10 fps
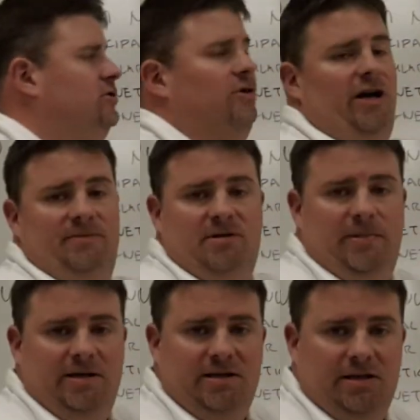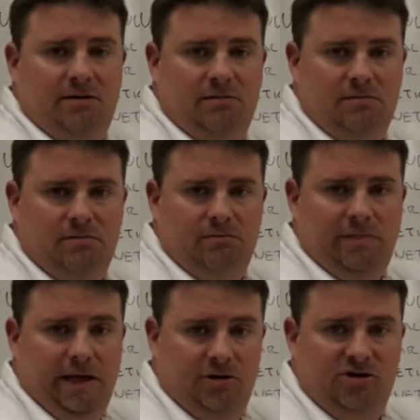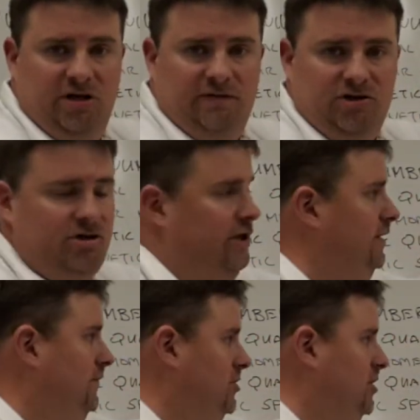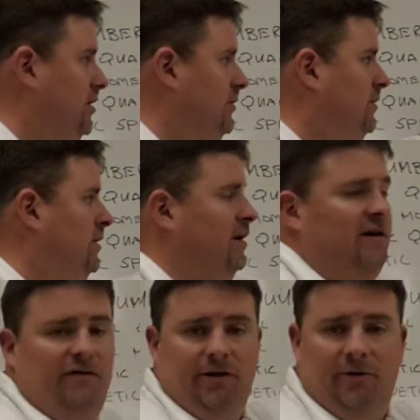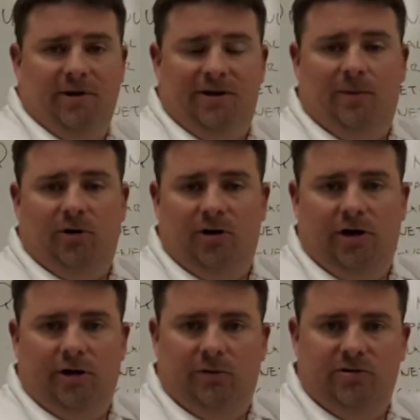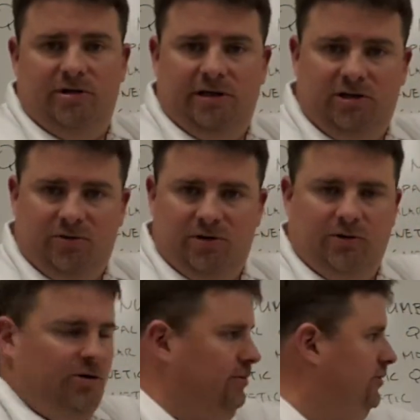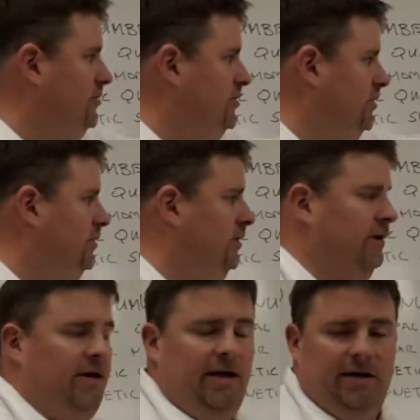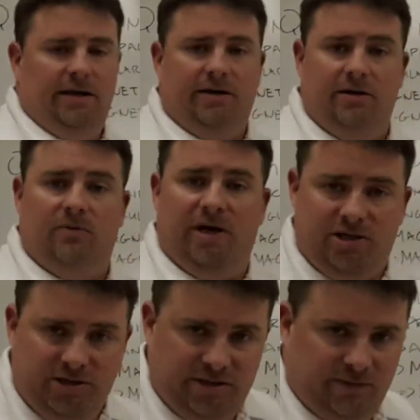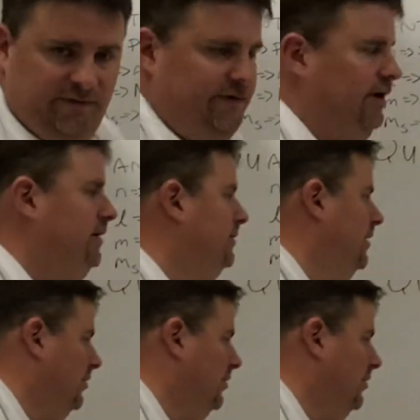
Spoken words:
describes basic energy of the shell, followed by the number of nodes in each one of the orbitals, and then the directions that we've got. The